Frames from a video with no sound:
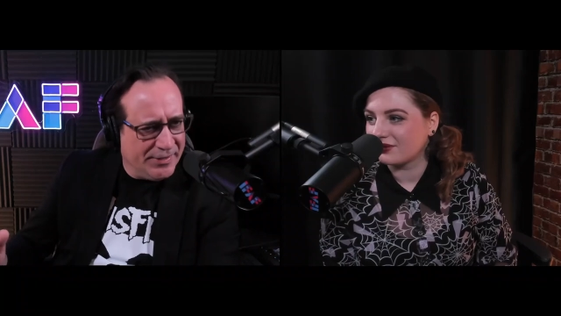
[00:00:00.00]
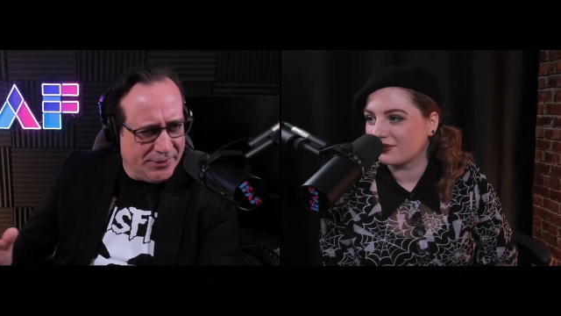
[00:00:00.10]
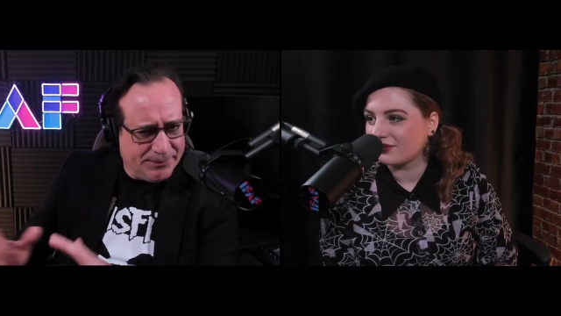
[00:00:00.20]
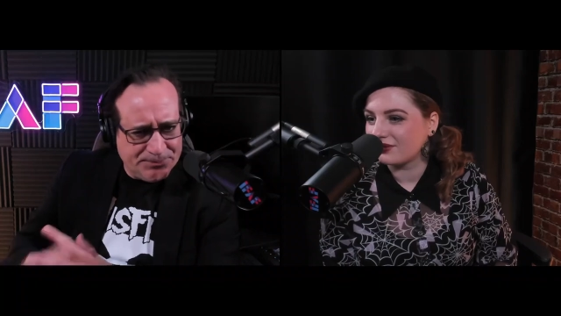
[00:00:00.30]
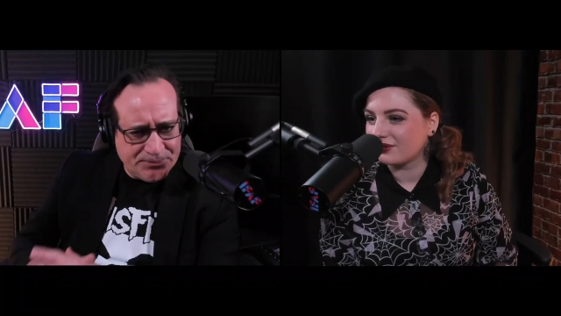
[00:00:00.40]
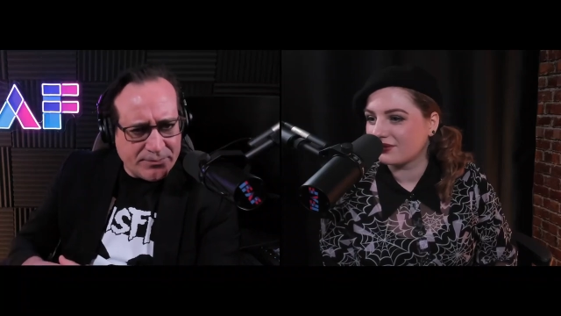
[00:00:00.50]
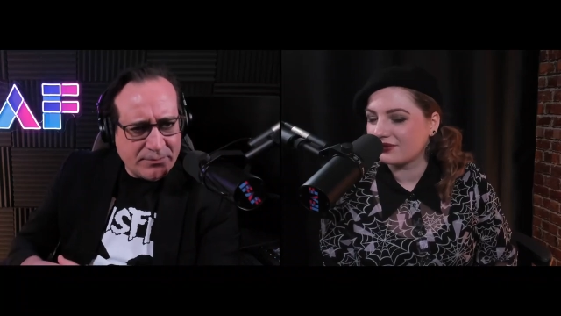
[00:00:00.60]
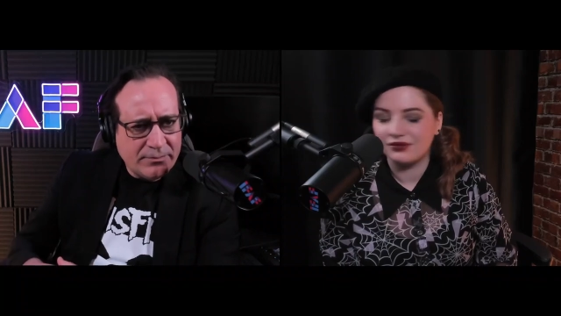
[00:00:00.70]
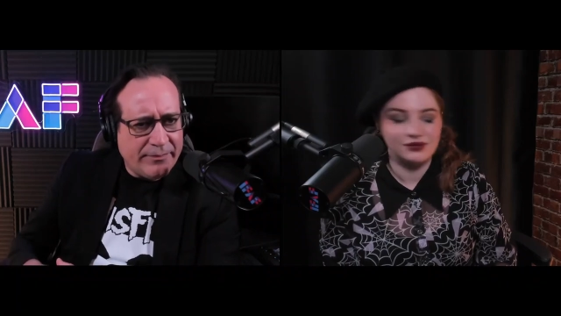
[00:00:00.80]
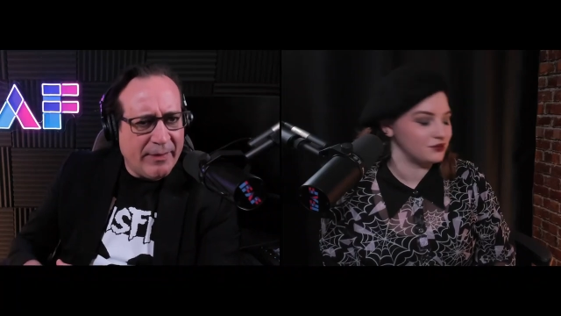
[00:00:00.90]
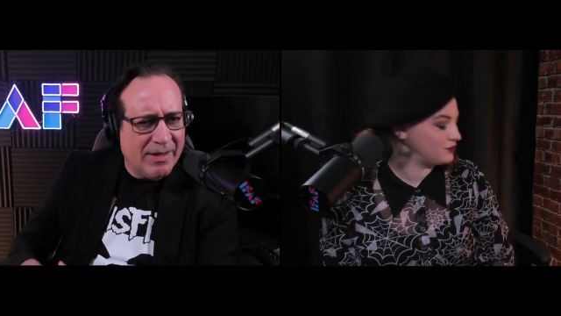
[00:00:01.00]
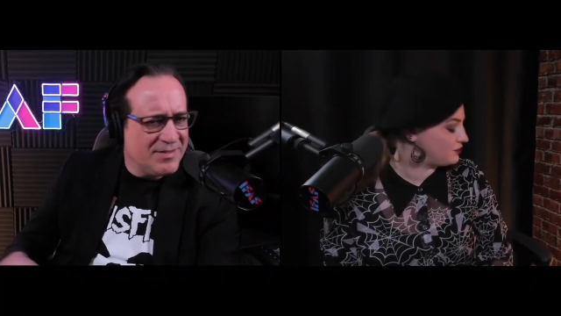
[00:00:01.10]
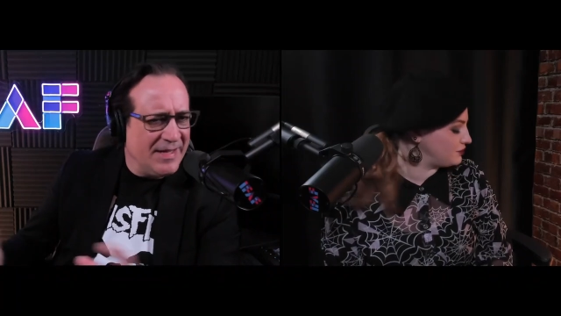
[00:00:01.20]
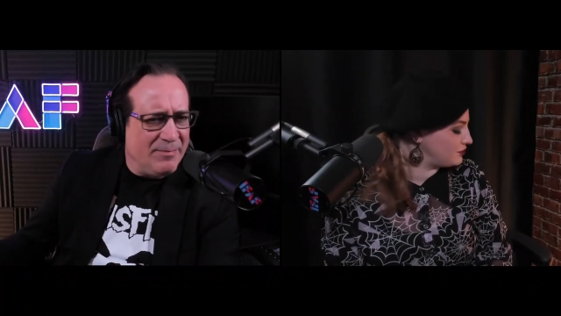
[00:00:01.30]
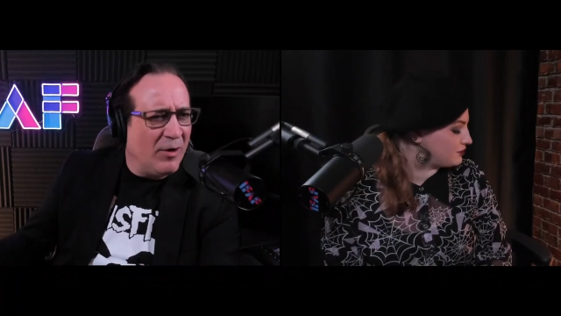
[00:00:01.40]
Speaker 1: to, a
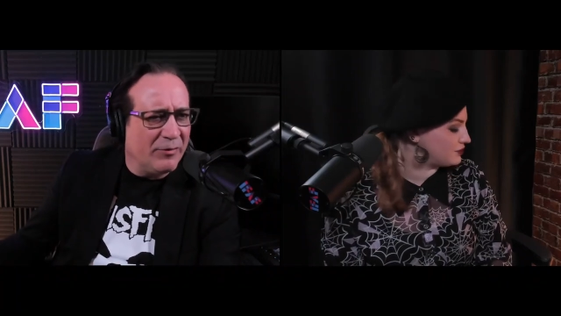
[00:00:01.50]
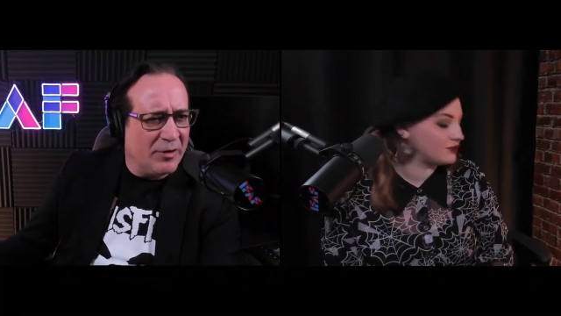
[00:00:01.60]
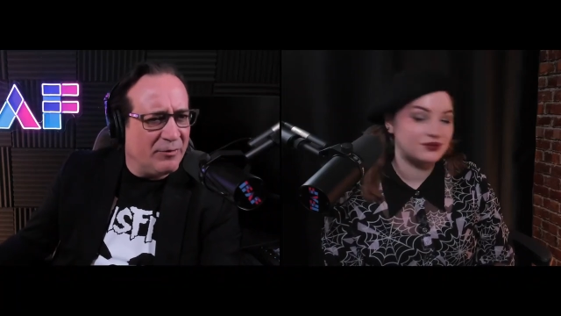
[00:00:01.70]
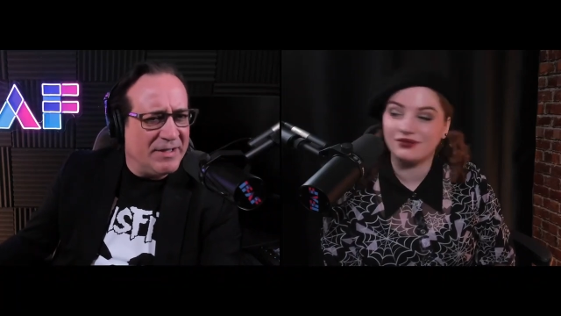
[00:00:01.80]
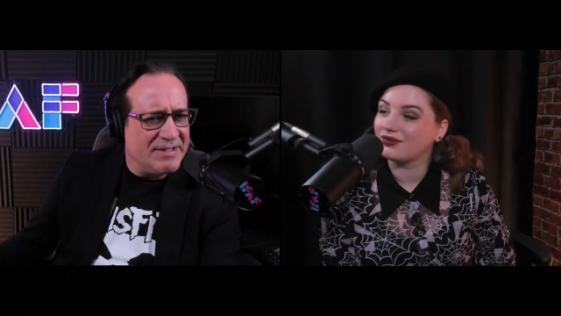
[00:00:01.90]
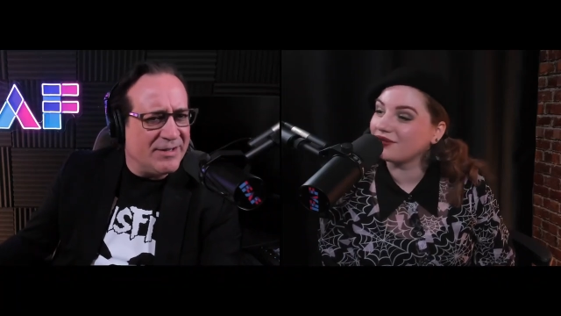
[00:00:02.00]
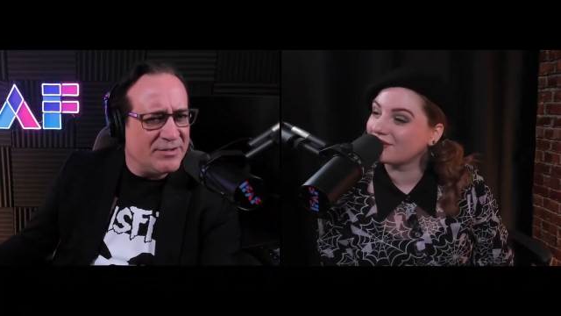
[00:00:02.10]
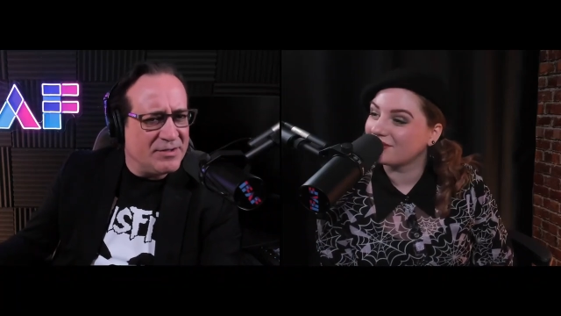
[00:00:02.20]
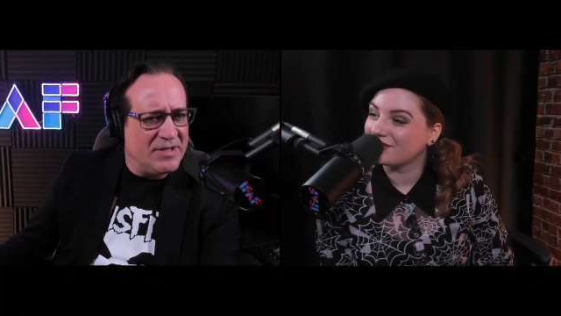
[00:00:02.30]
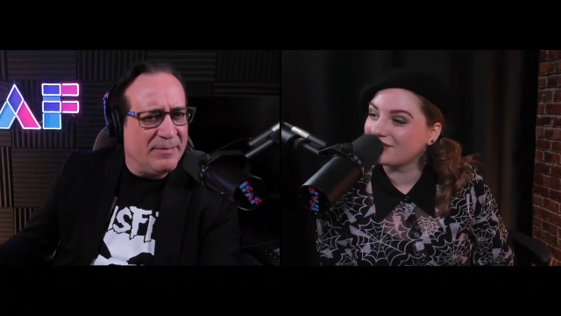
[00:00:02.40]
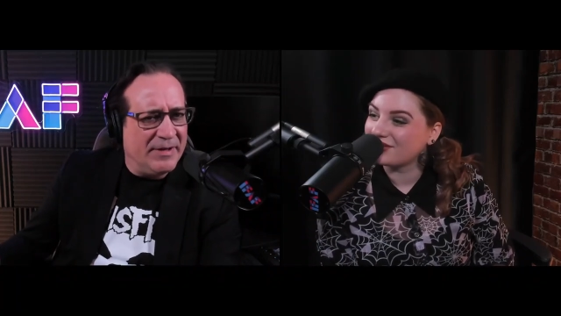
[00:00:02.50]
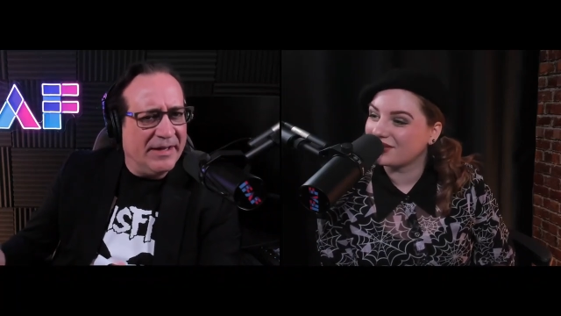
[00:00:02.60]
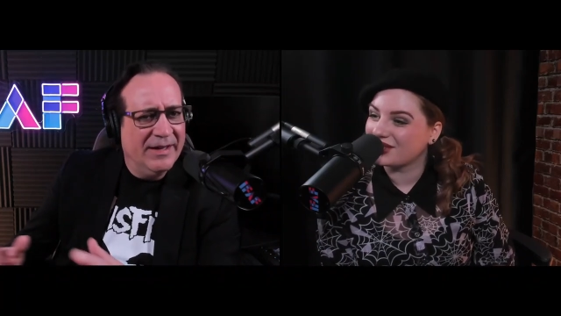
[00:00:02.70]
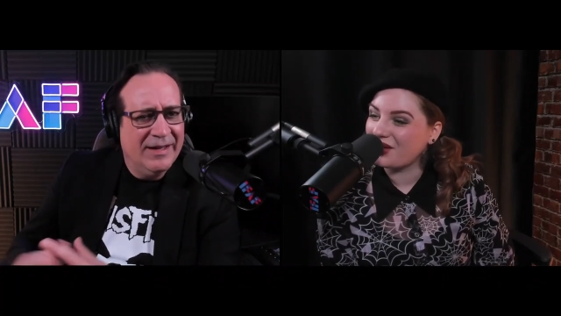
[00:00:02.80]
sleepover at a friend's house or something.